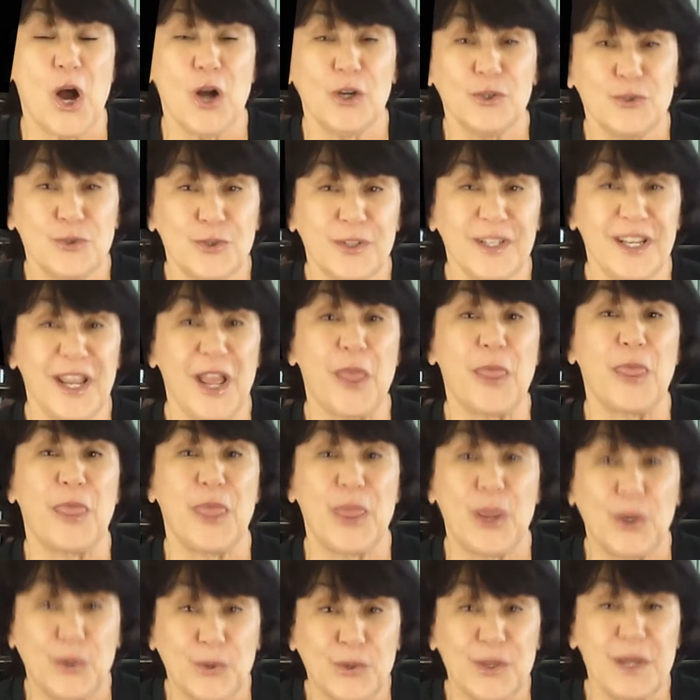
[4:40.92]

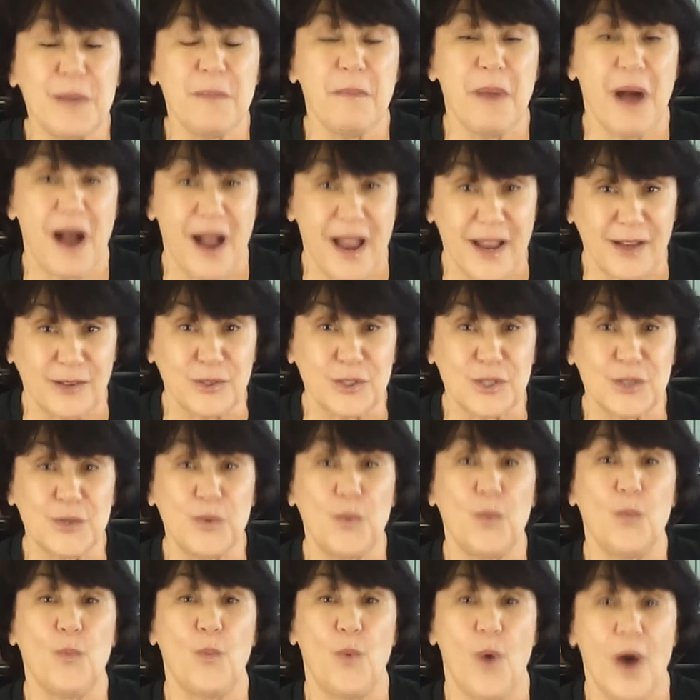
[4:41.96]
130
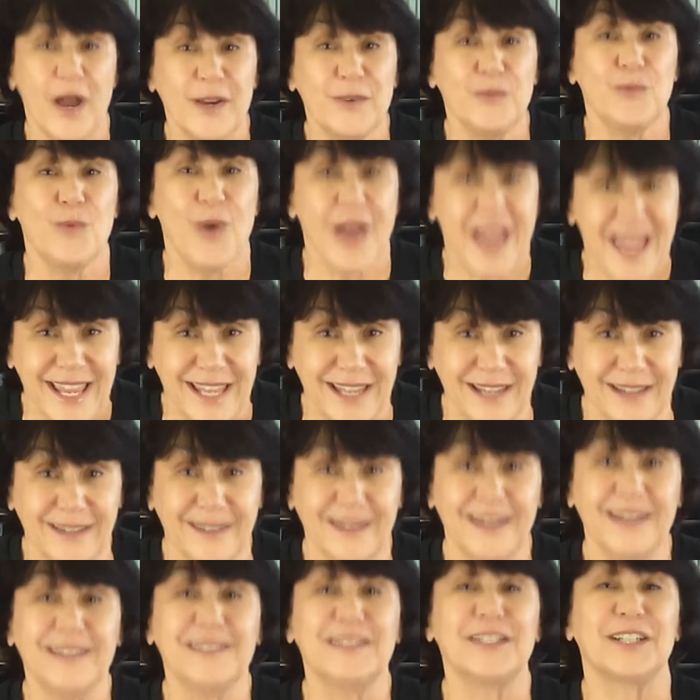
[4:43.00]
miles one way
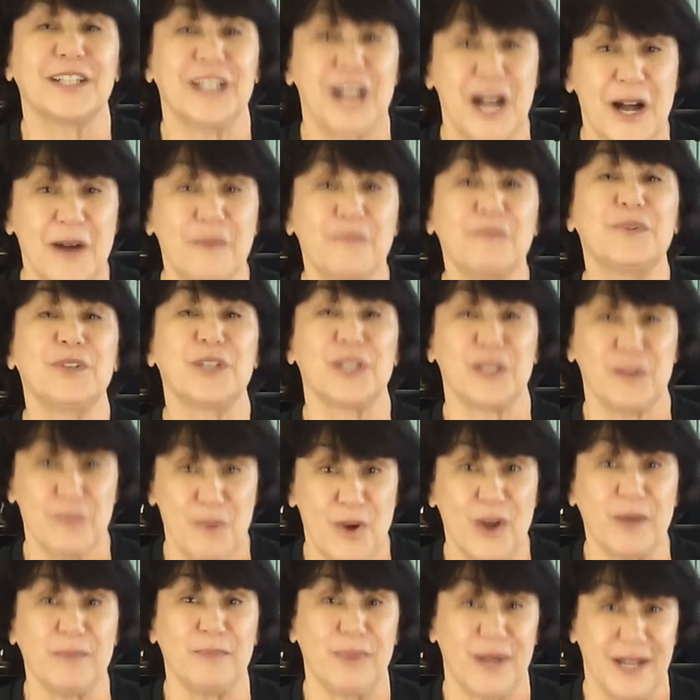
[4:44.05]
to come to
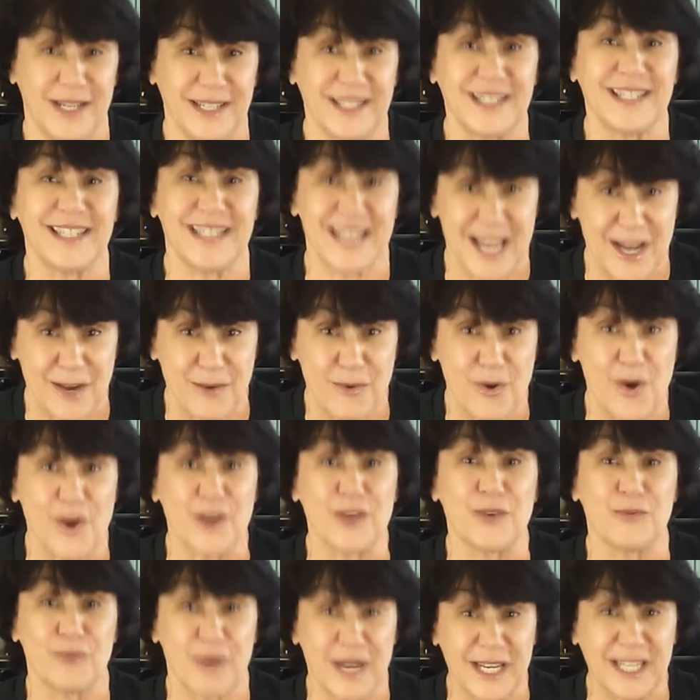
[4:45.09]
Smart Bodies now
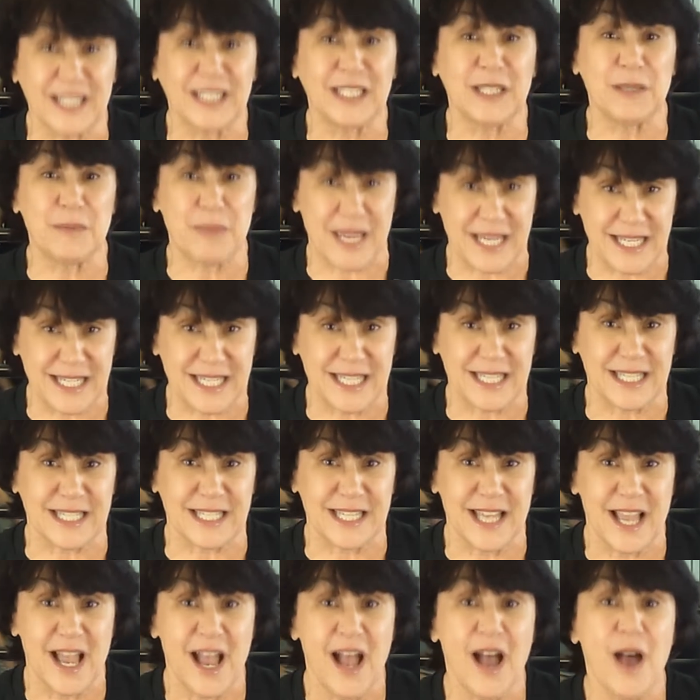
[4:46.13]
on a regular
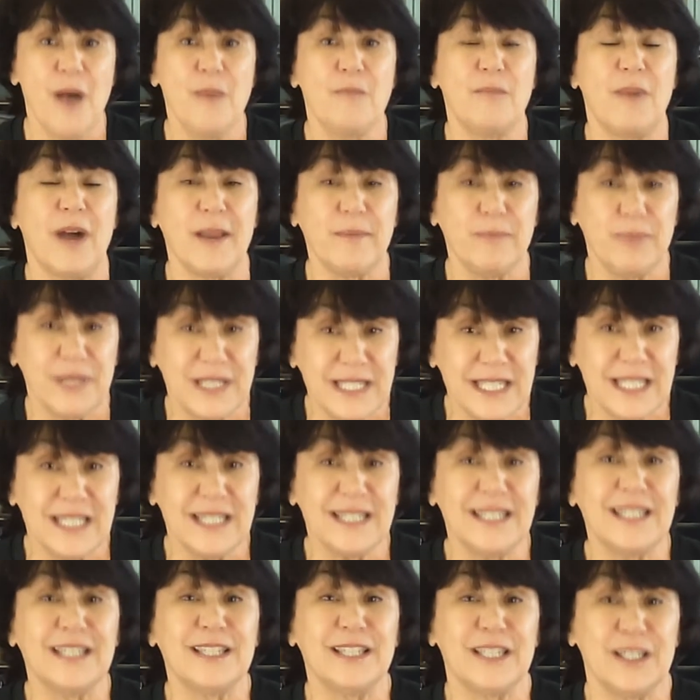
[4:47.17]
basis. My
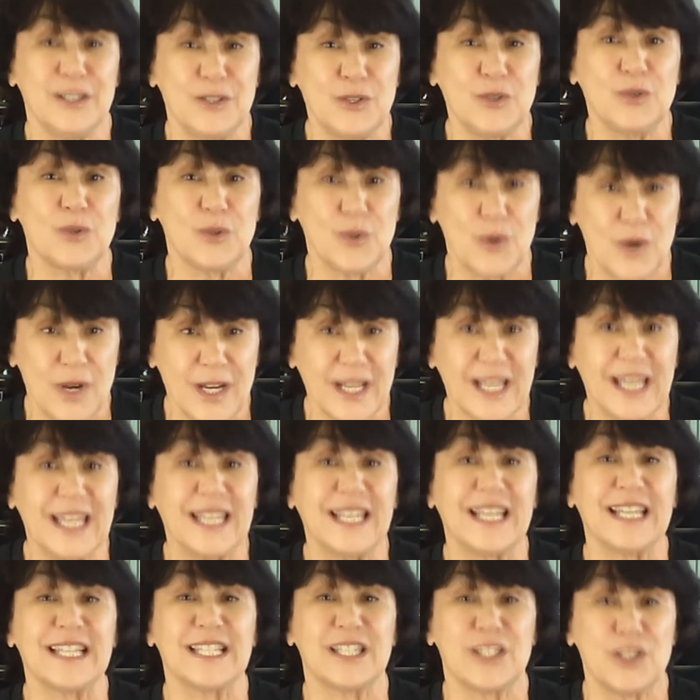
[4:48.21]
business is in New York,
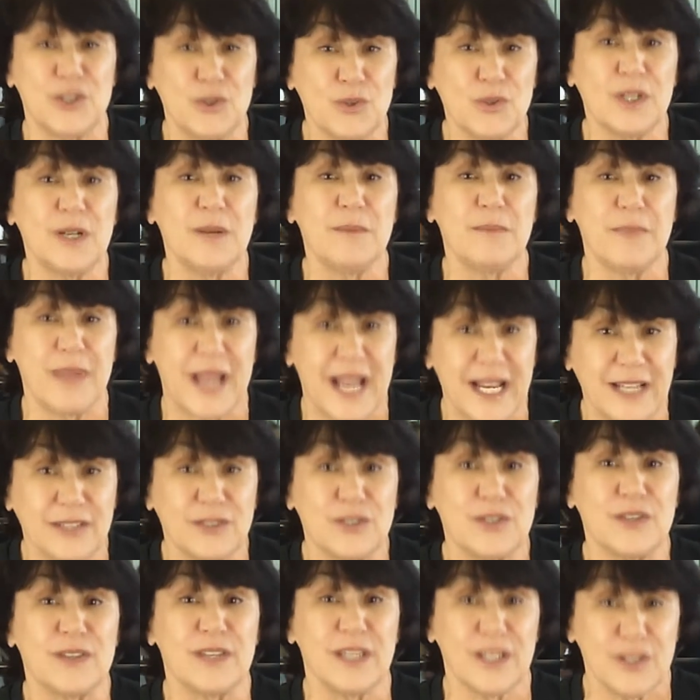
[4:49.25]
and I still come
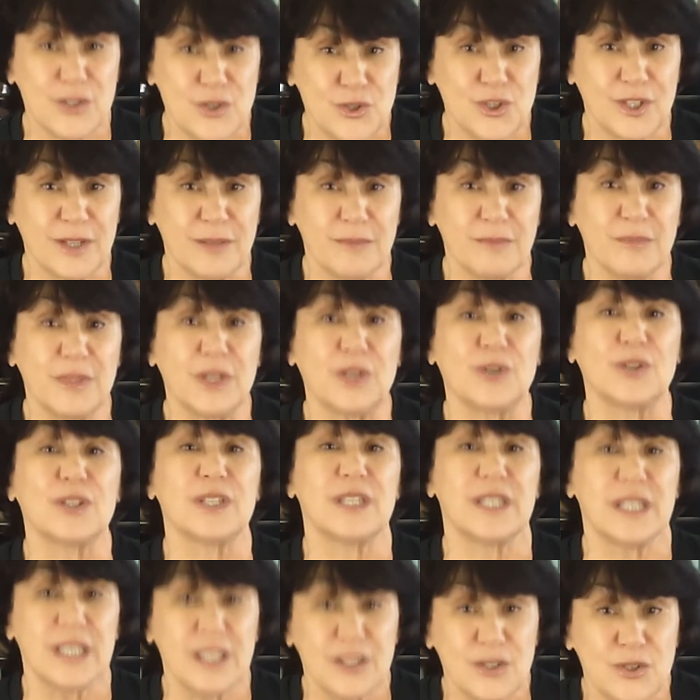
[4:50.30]
back to this gym
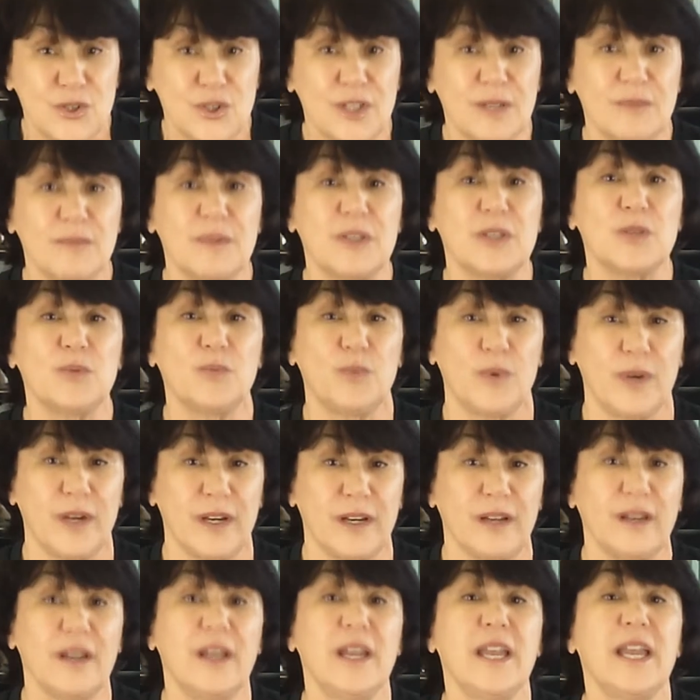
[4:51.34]
because this gym is
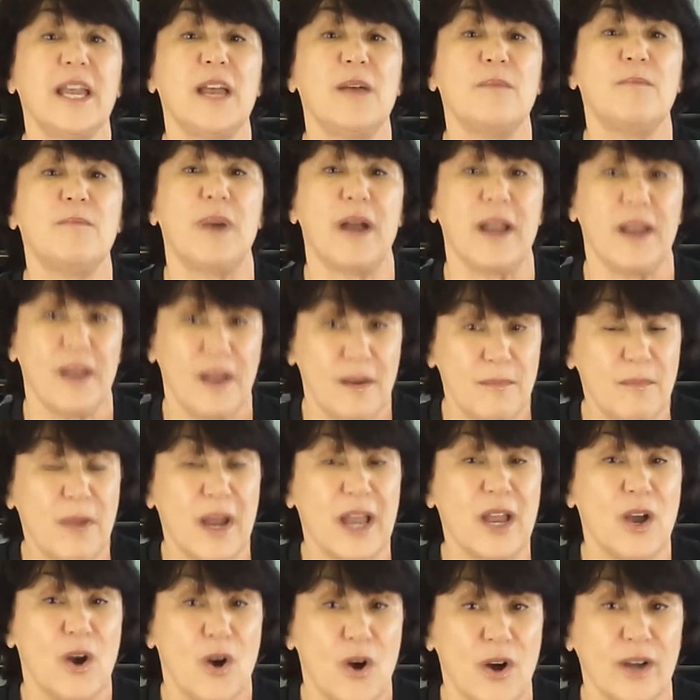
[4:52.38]
where my,
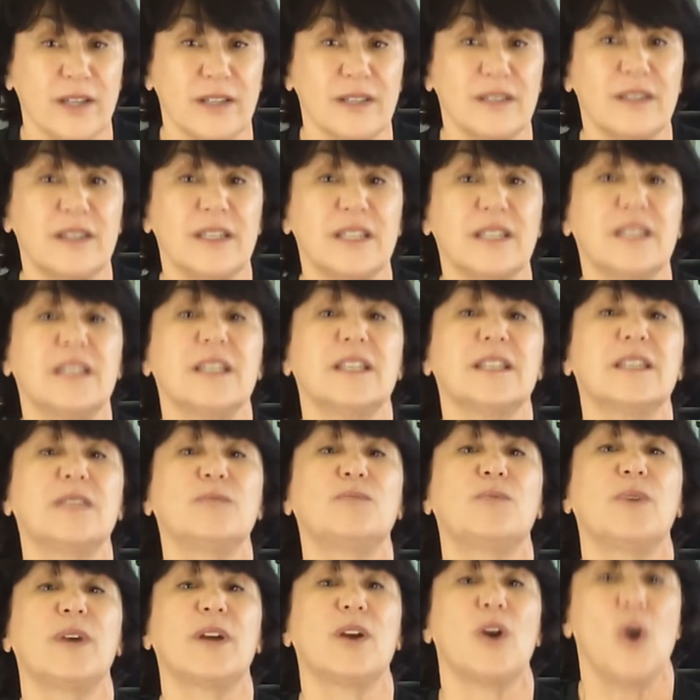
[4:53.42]
my heart is. This is
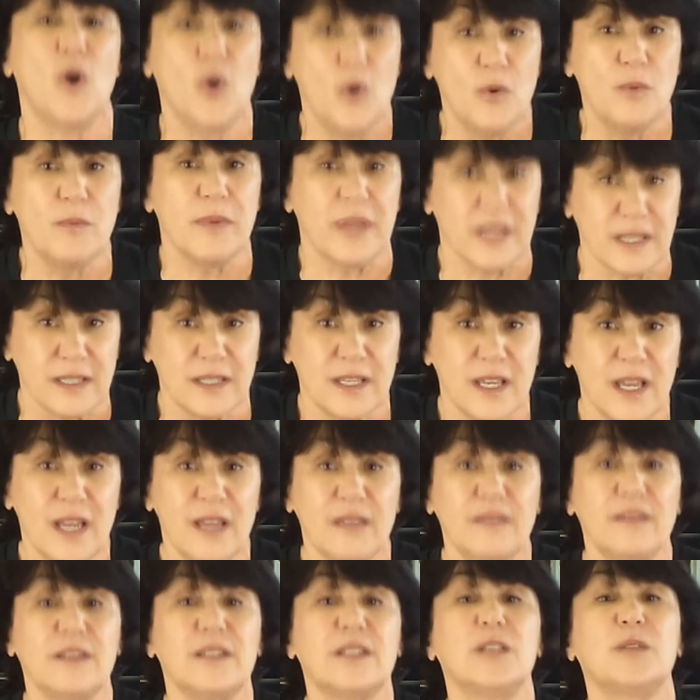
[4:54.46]
where home is.
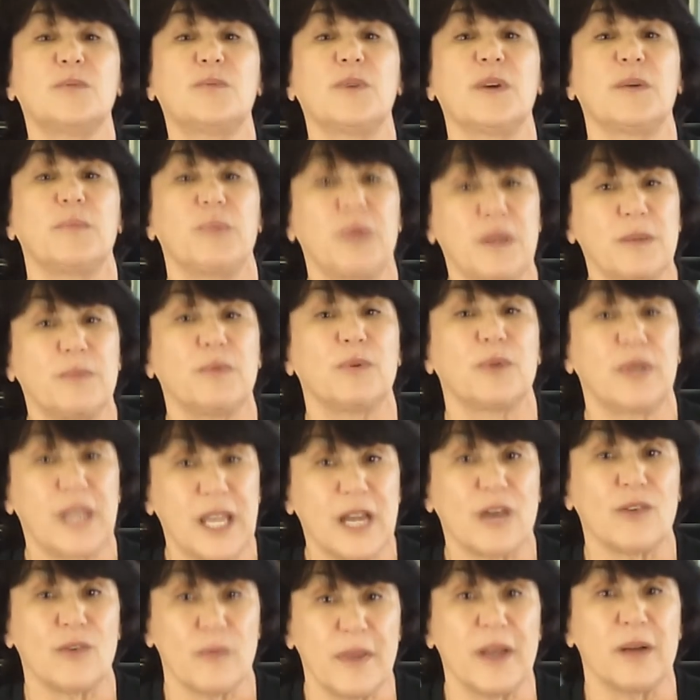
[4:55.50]
This is where people
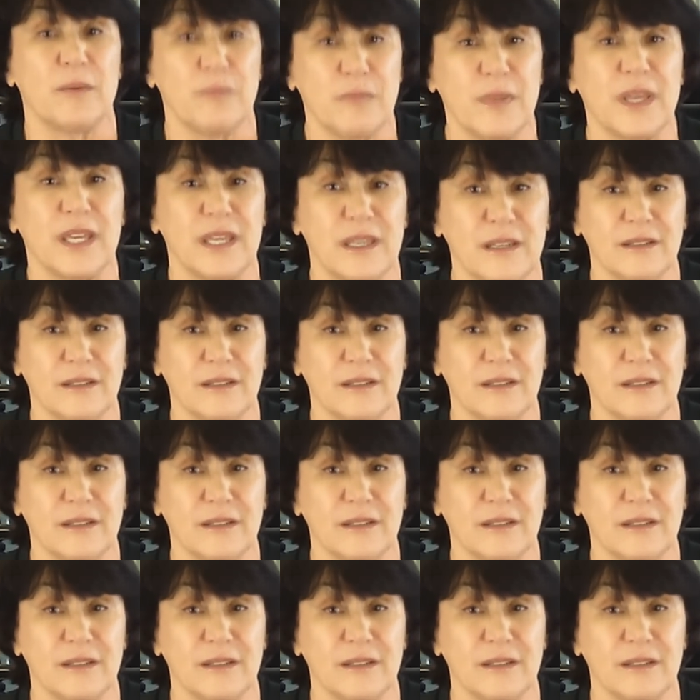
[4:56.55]
care about